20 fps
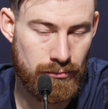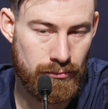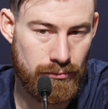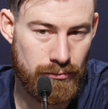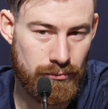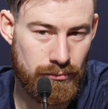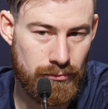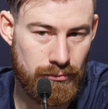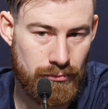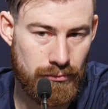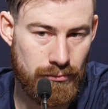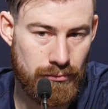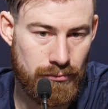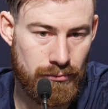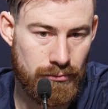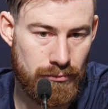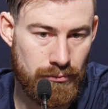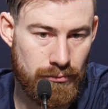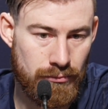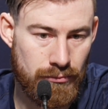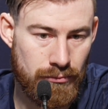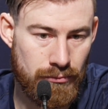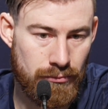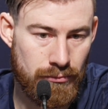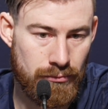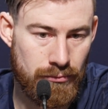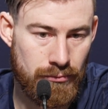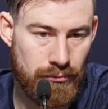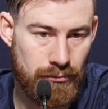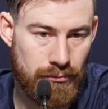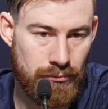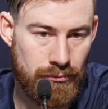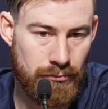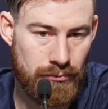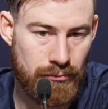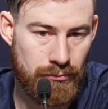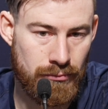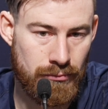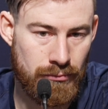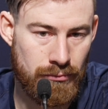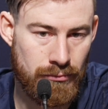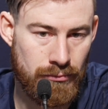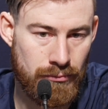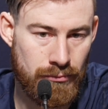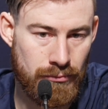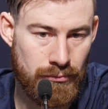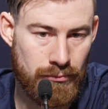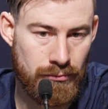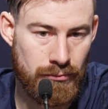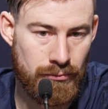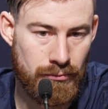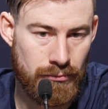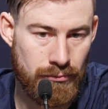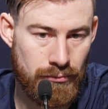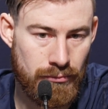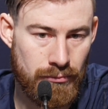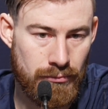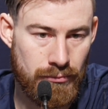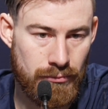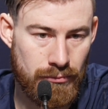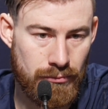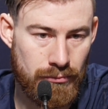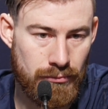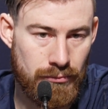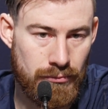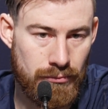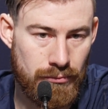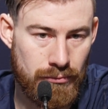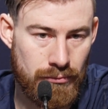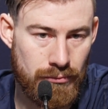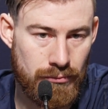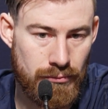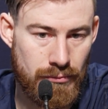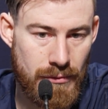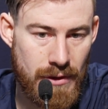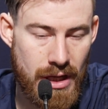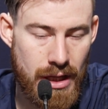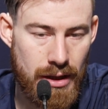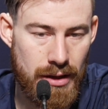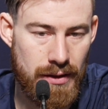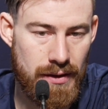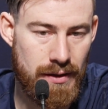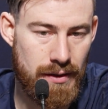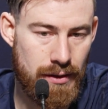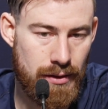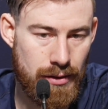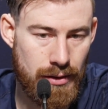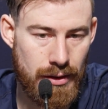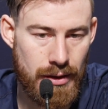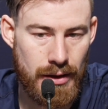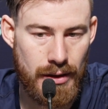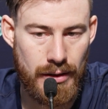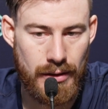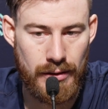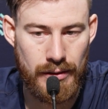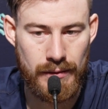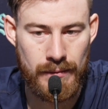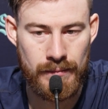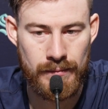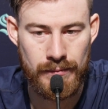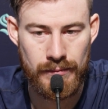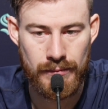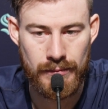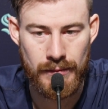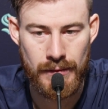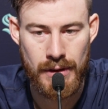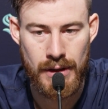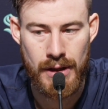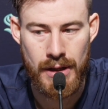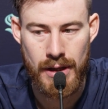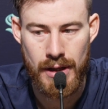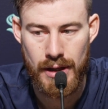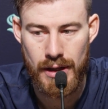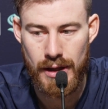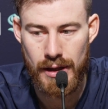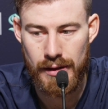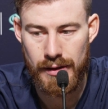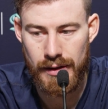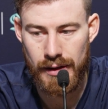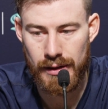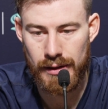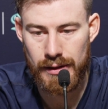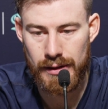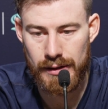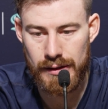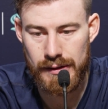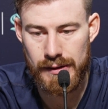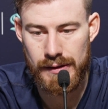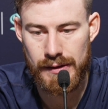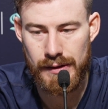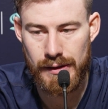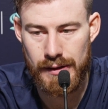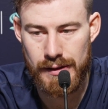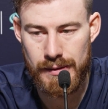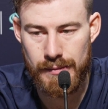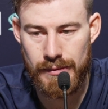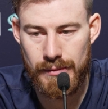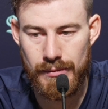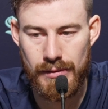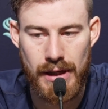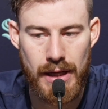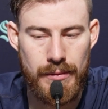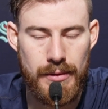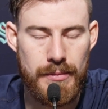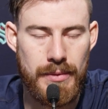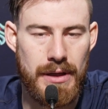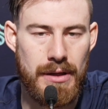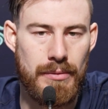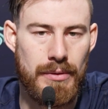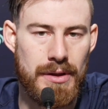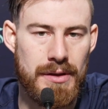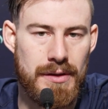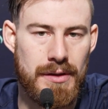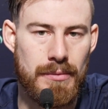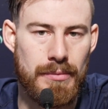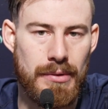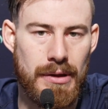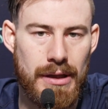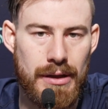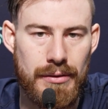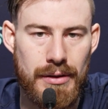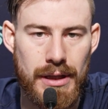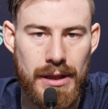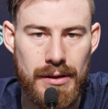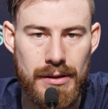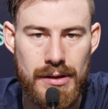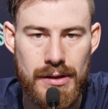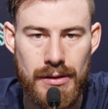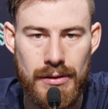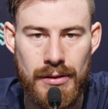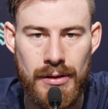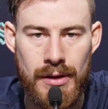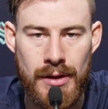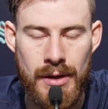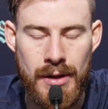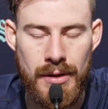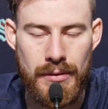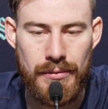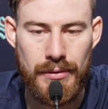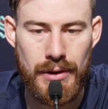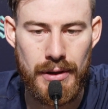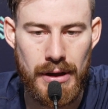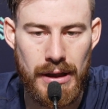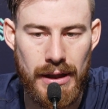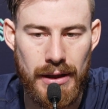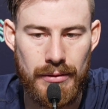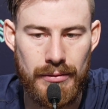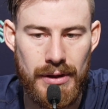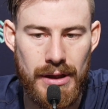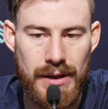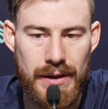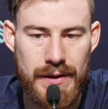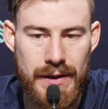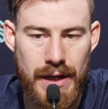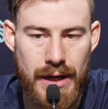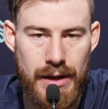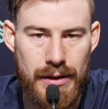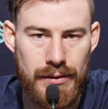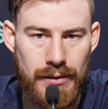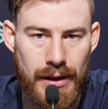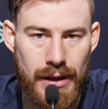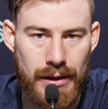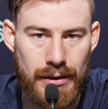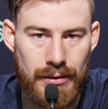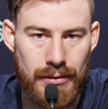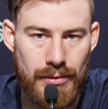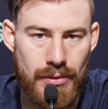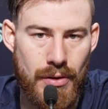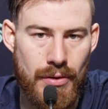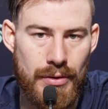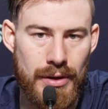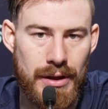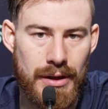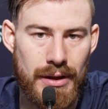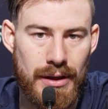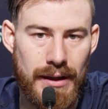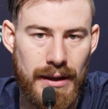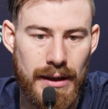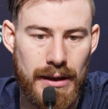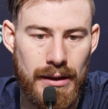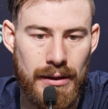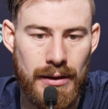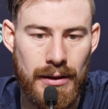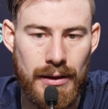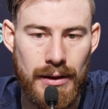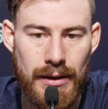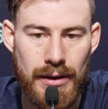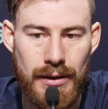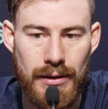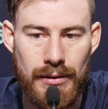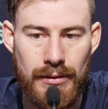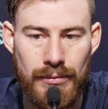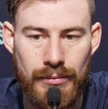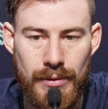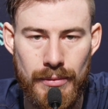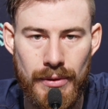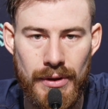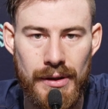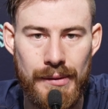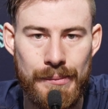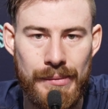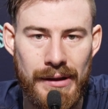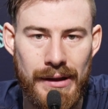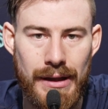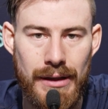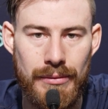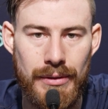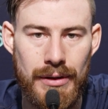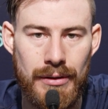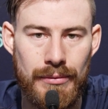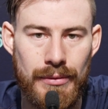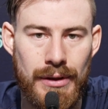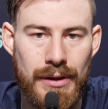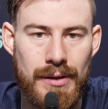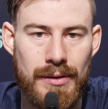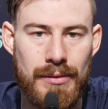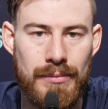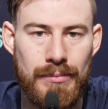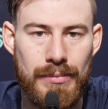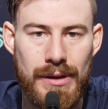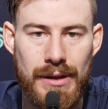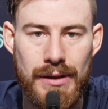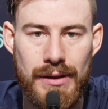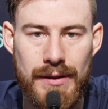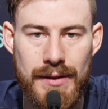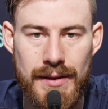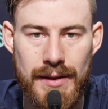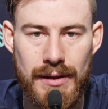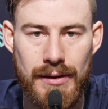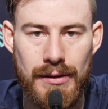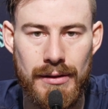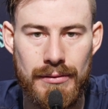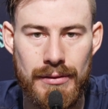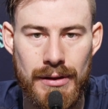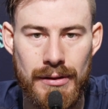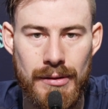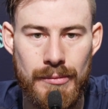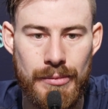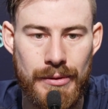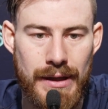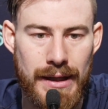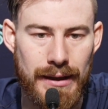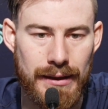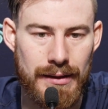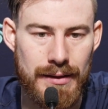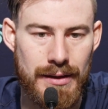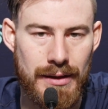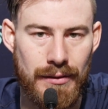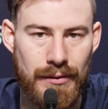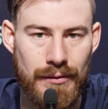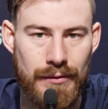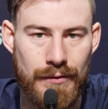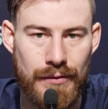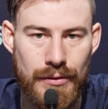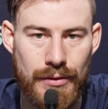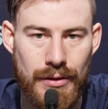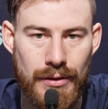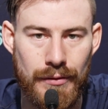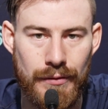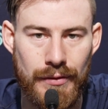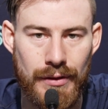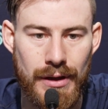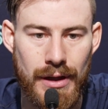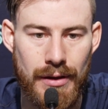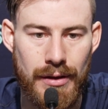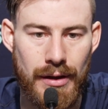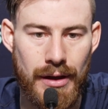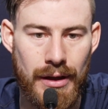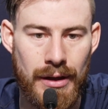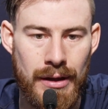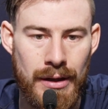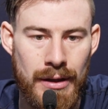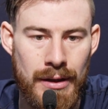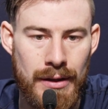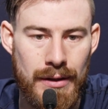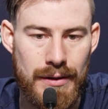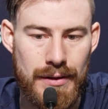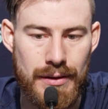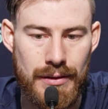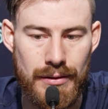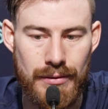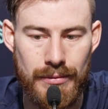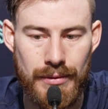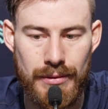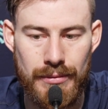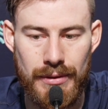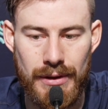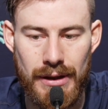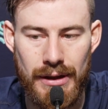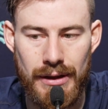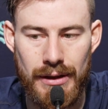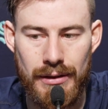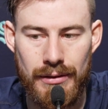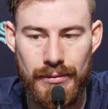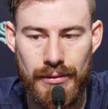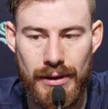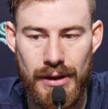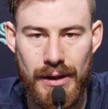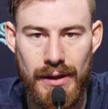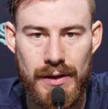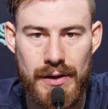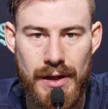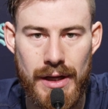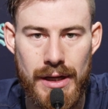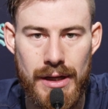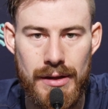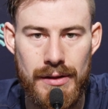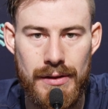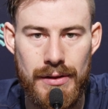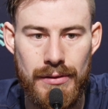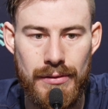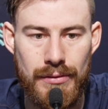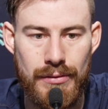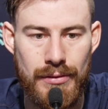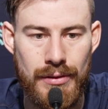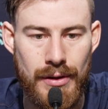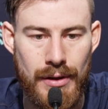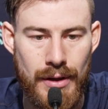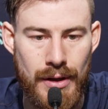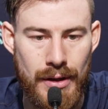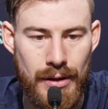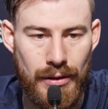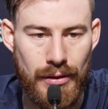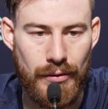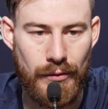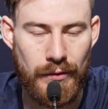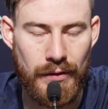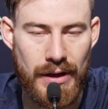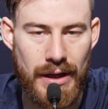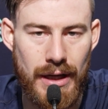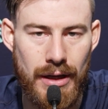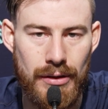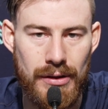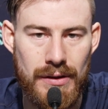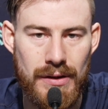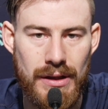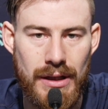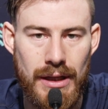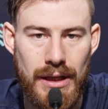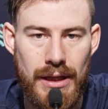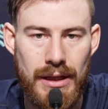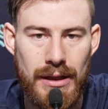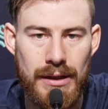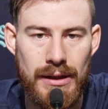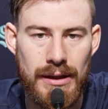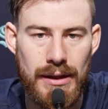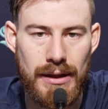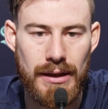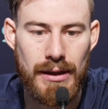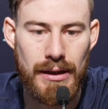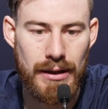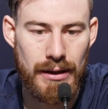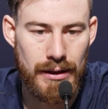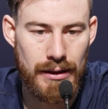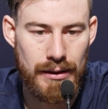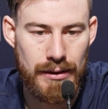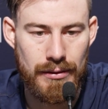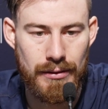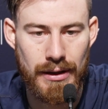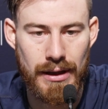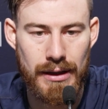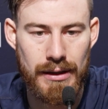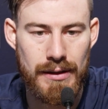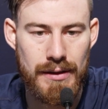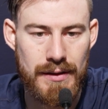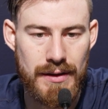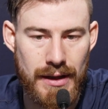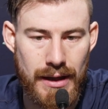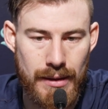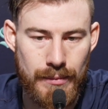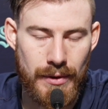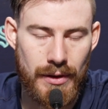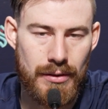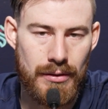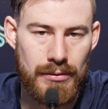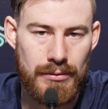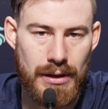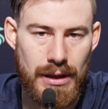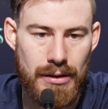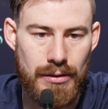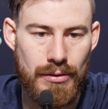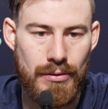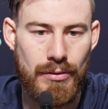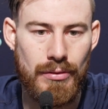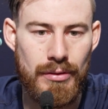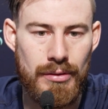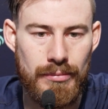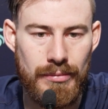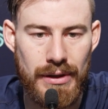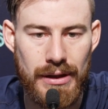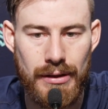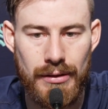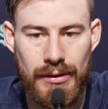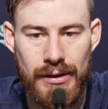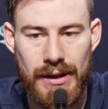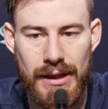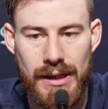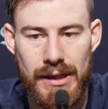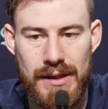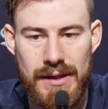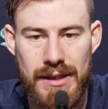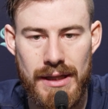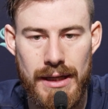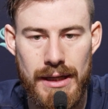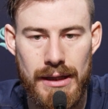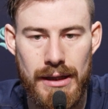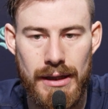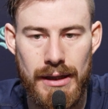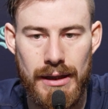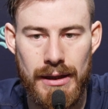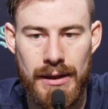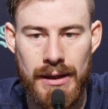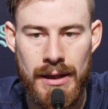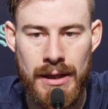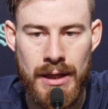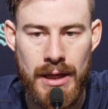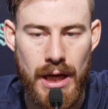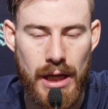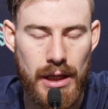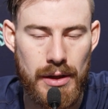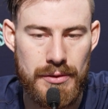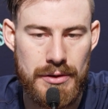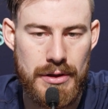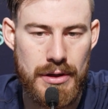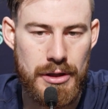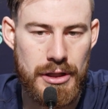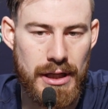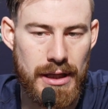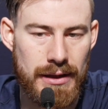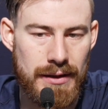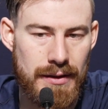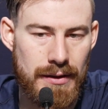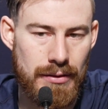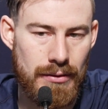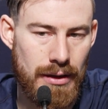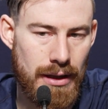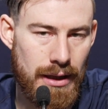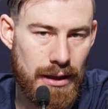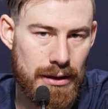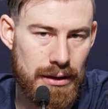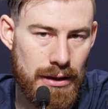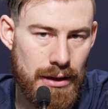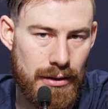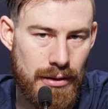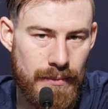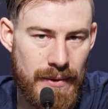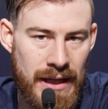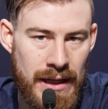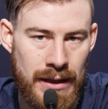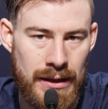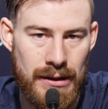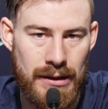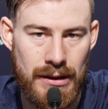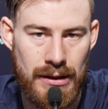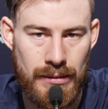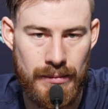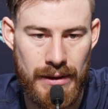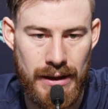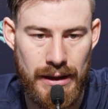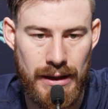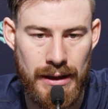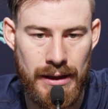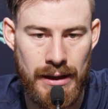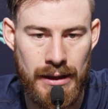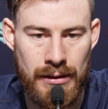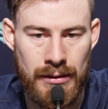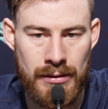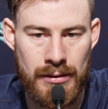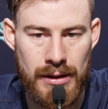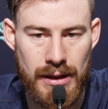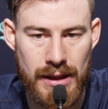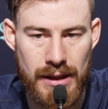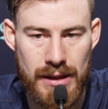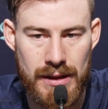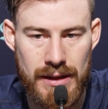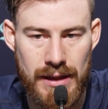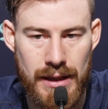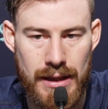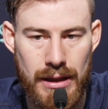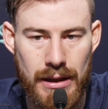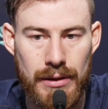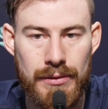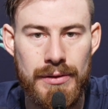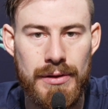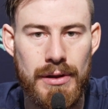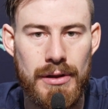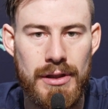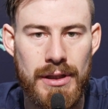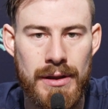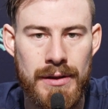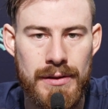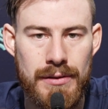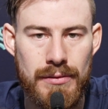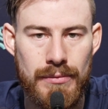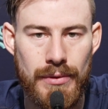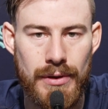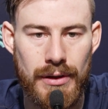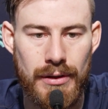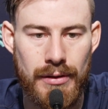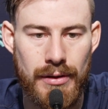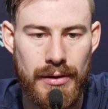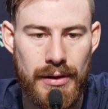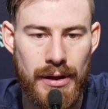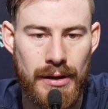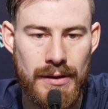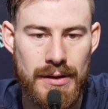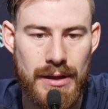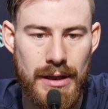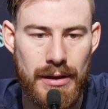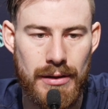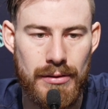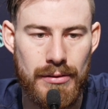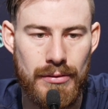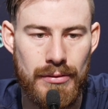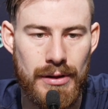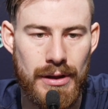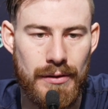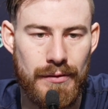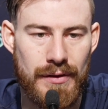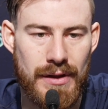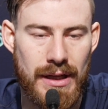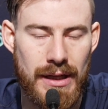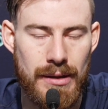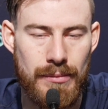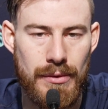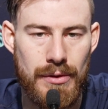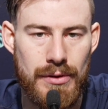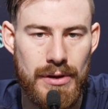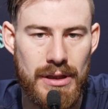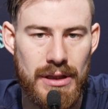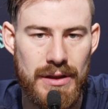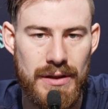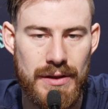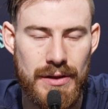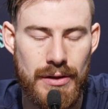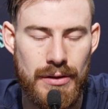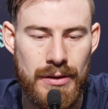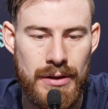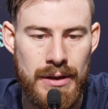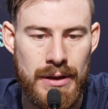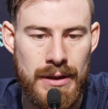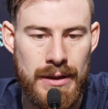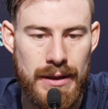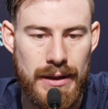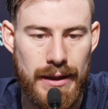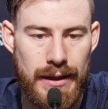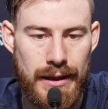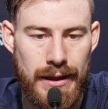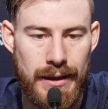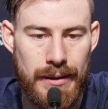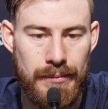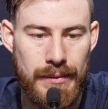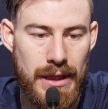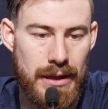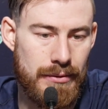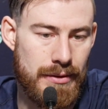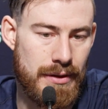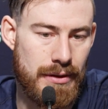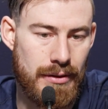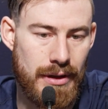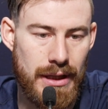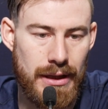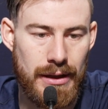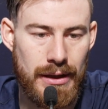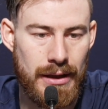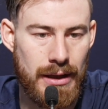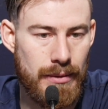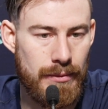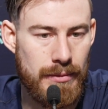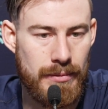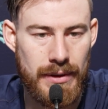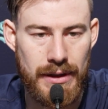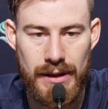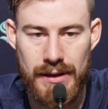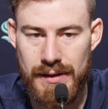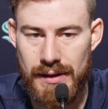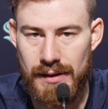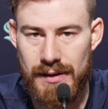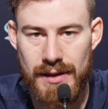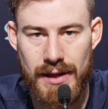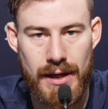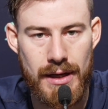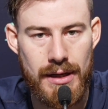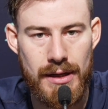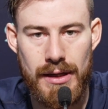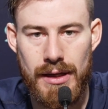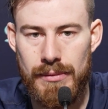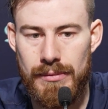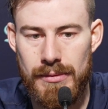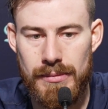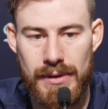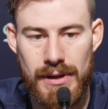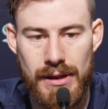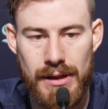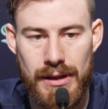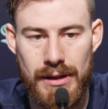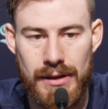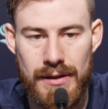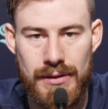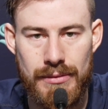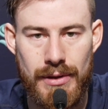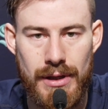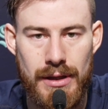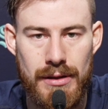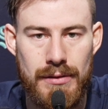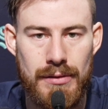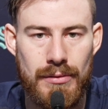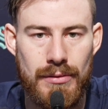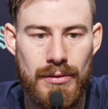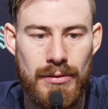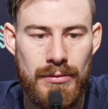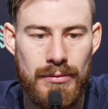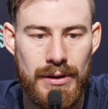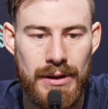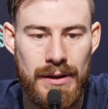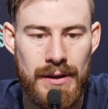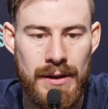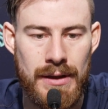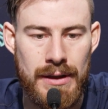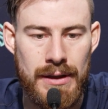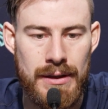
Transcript: we really having this time to kind of get a few things in. Yeah, it's. Uh, I think as as everybody wants to play, right? So we are like really excited to get going here again. Uh, we want to play. We don't want to be sitting around and practicing for for nothing. So we're really really excited to to fly out today and uh, to get this game in Colorado going. But on the other side, like it gives you a chance to like clear your mind a little bit, and then on the other side, it gives you a chance to work on things like you don't have time usually. So um, yeah, it was great, and everybody is excited. Everybody is ready to go, and